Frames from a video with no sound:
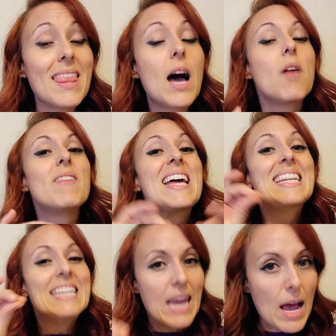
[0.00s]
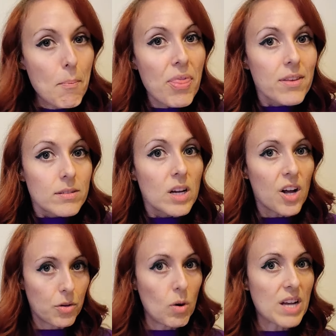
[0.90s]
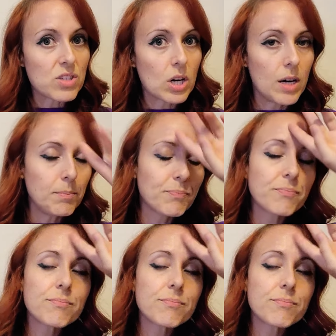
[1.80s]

of depth on the roster.